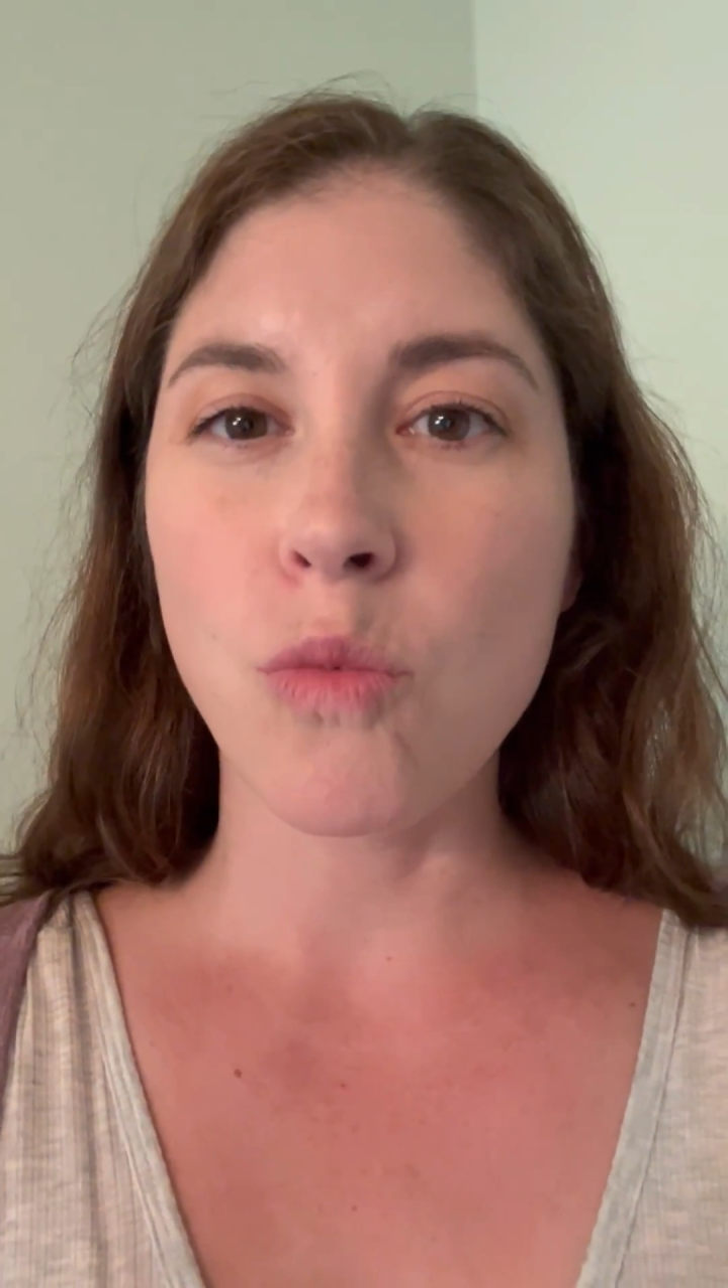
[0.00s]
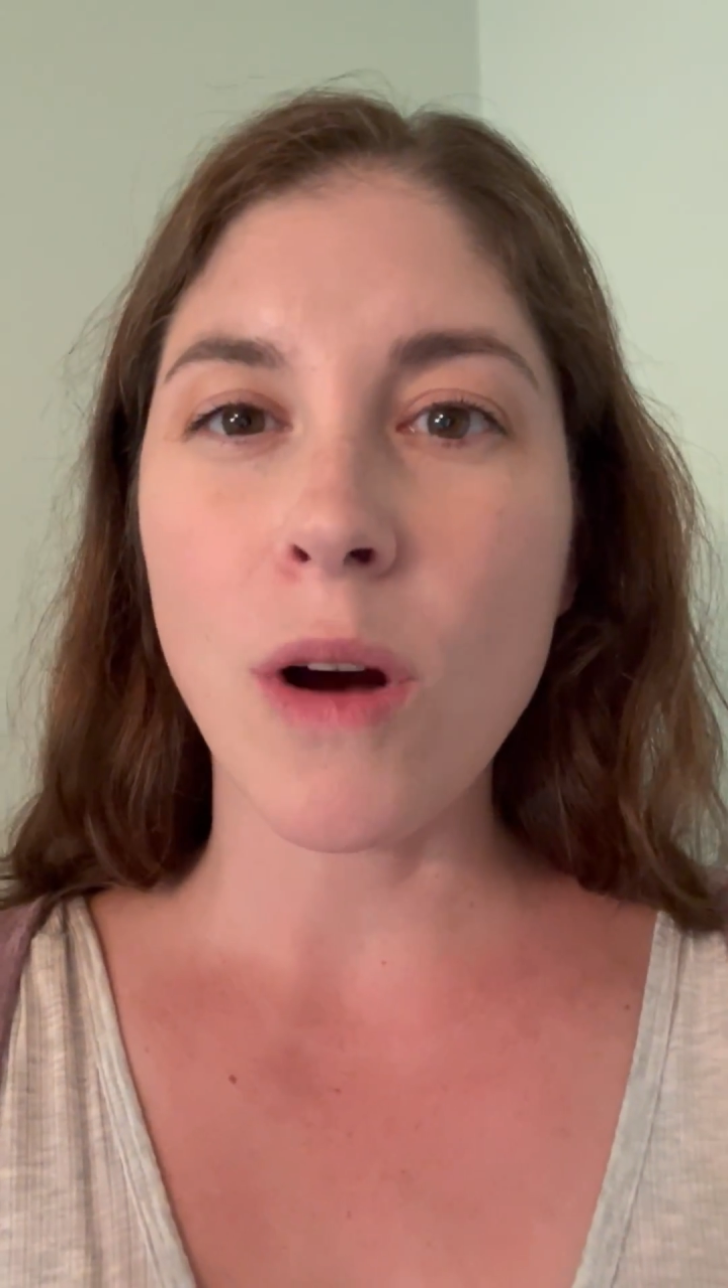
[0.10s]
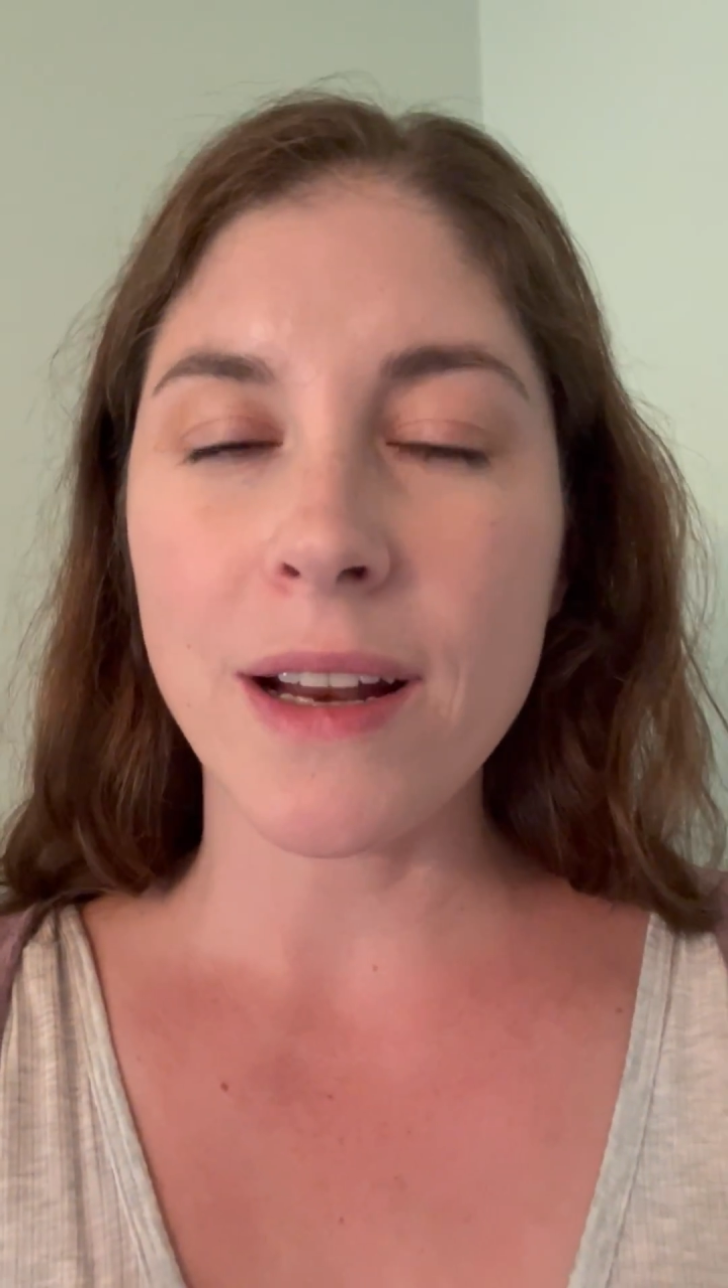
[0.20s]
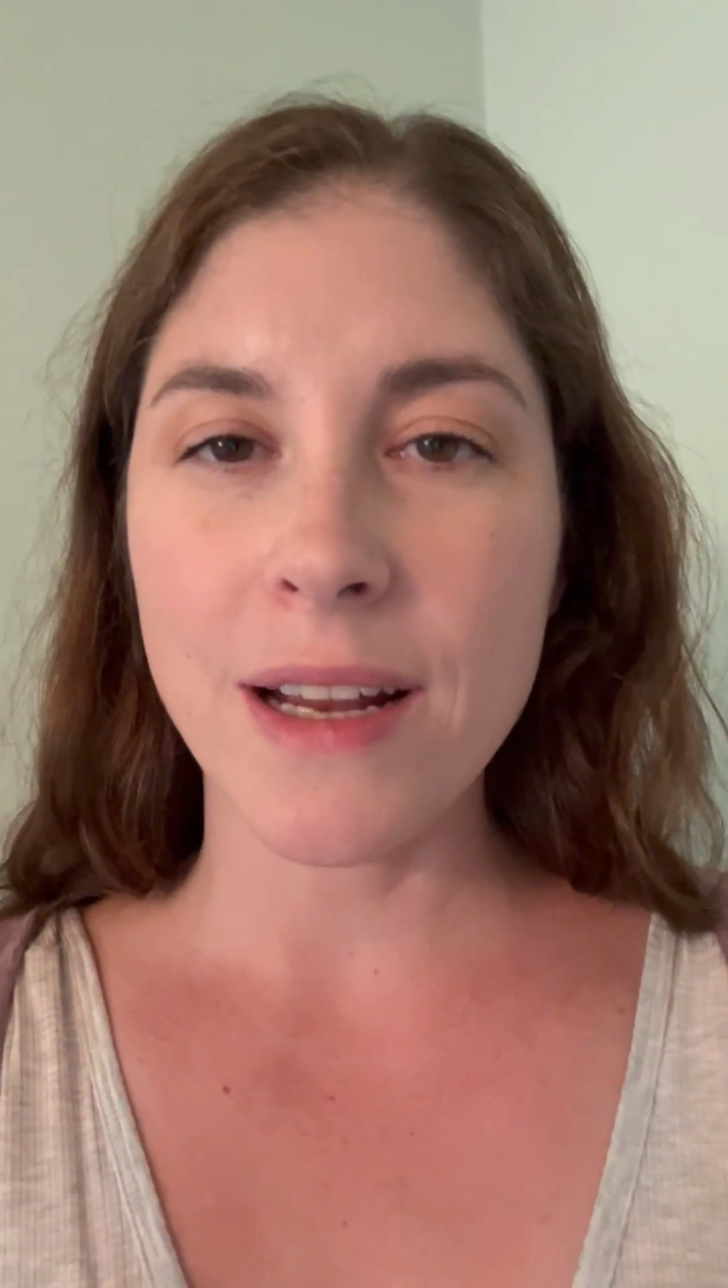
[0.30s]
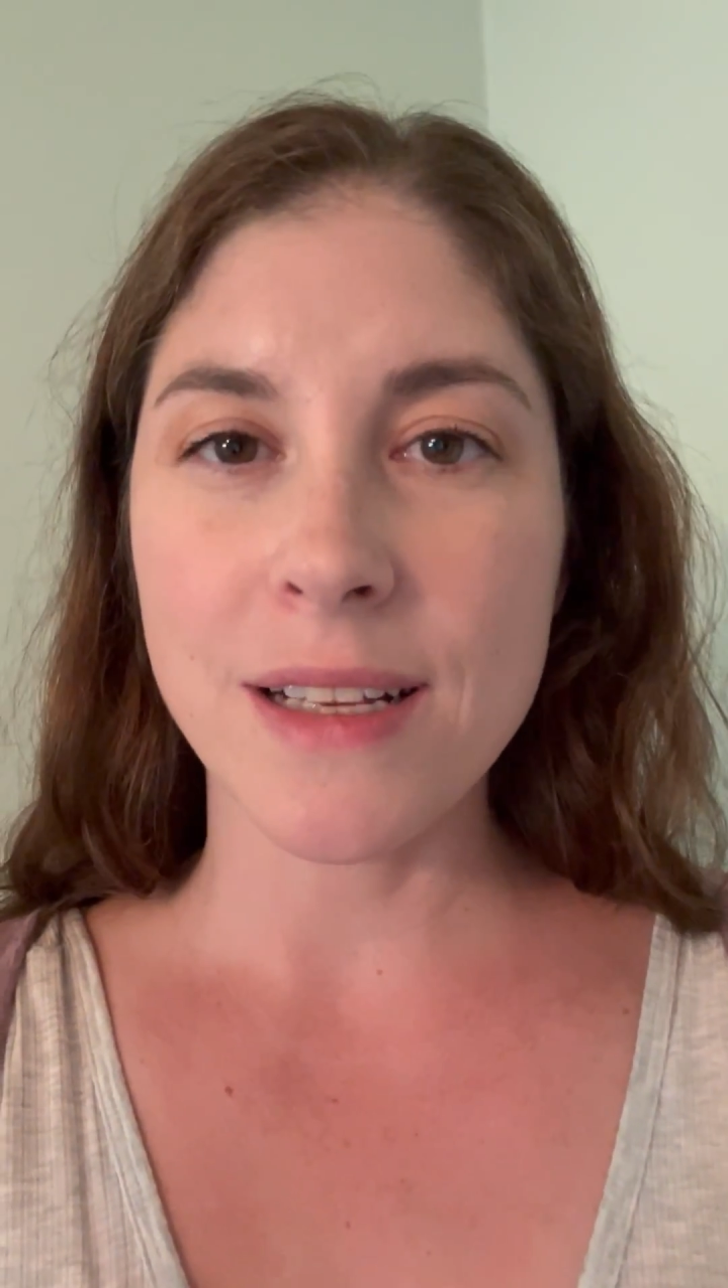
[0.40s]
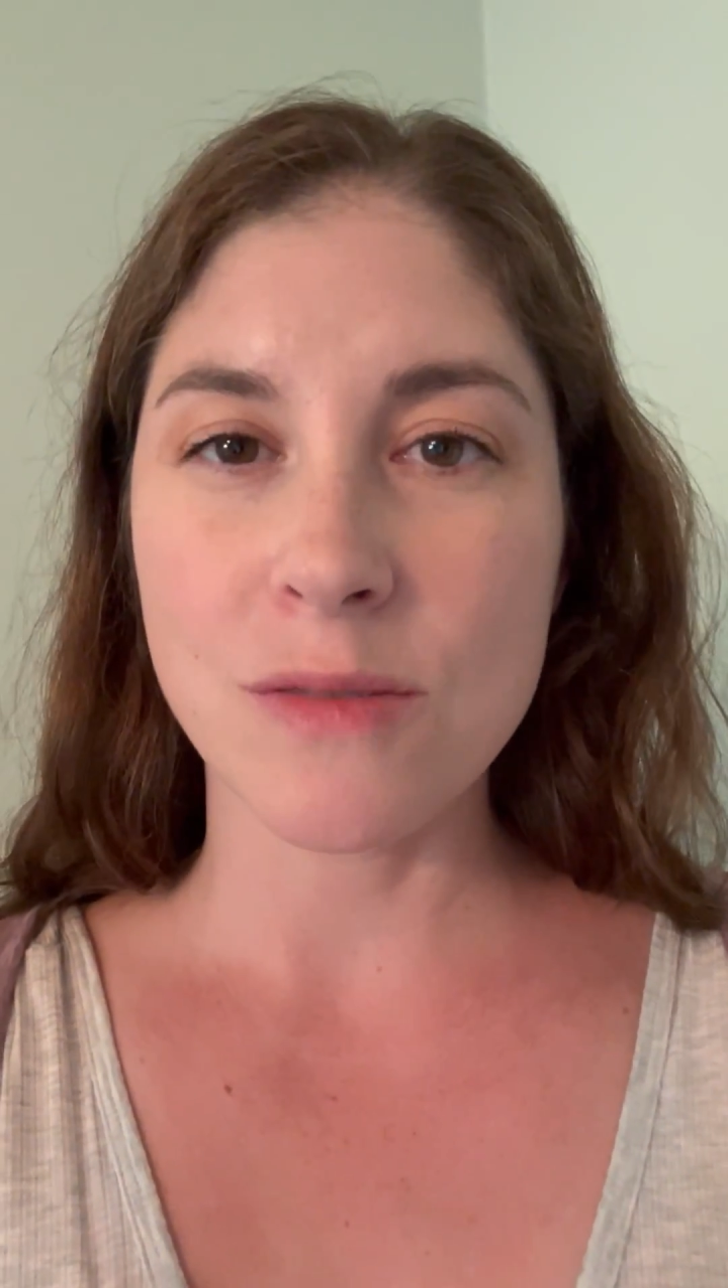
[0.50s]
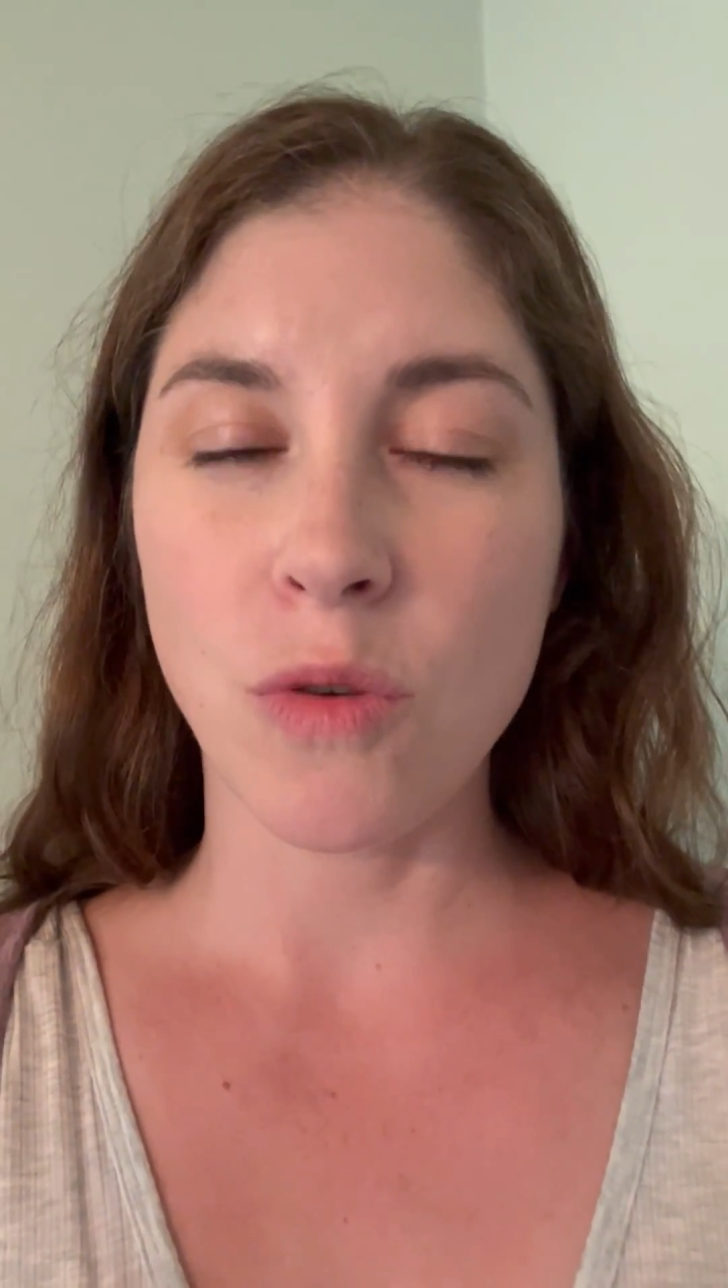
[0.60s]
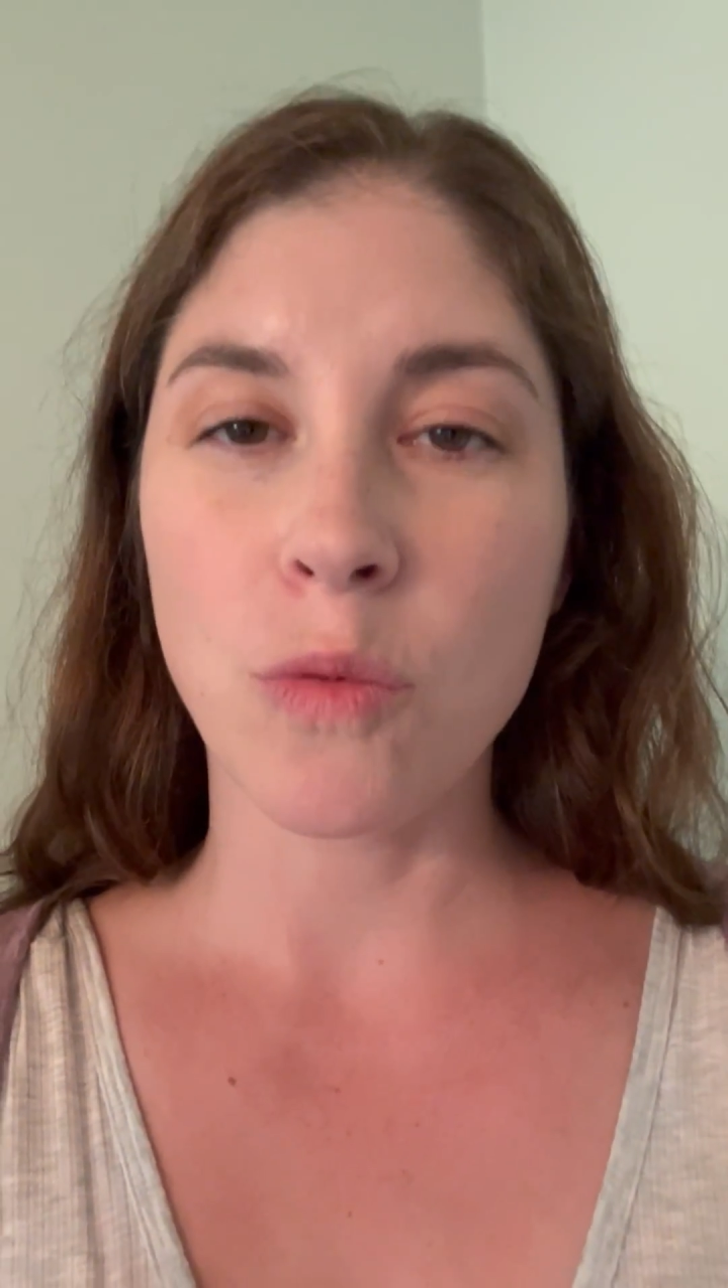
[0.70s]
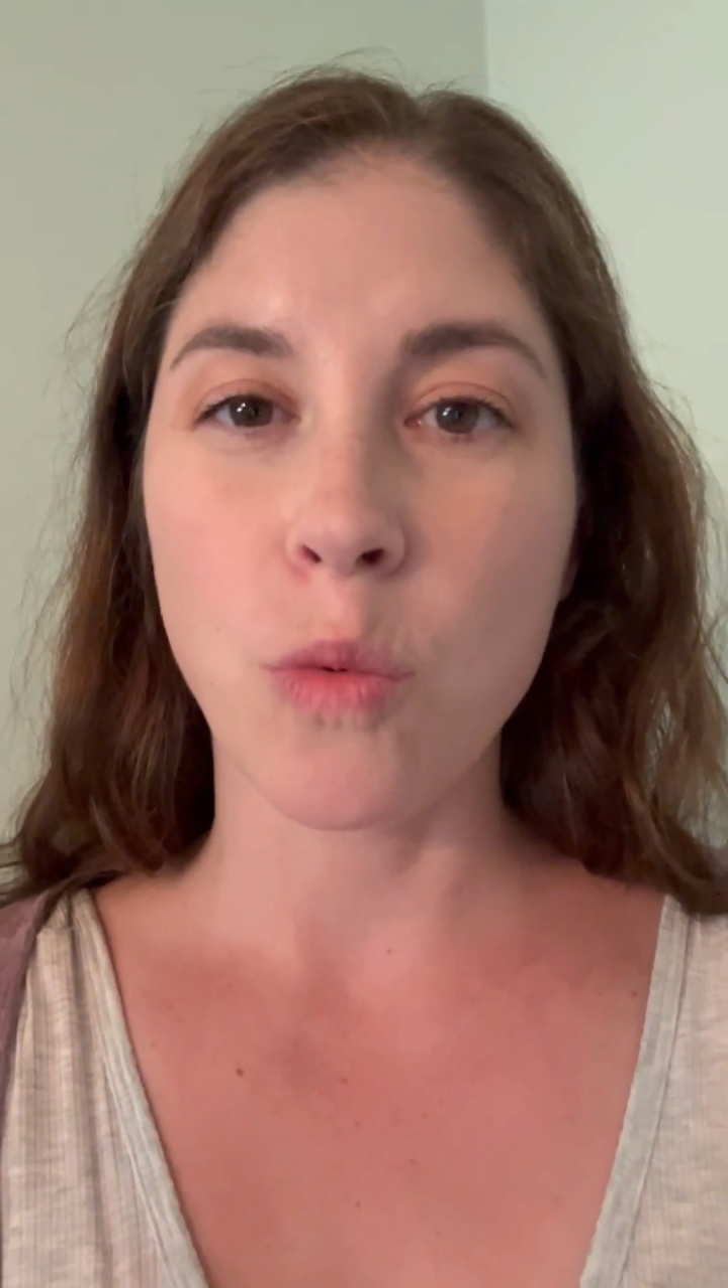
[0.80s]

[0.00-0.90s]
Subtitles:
what it is and what